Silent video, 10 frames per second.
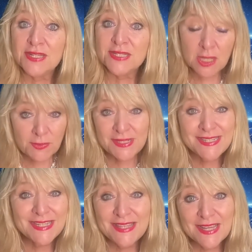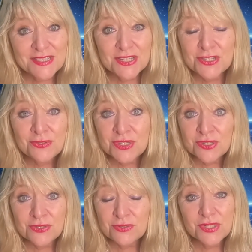Someone did that to you,
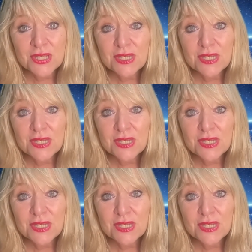dude.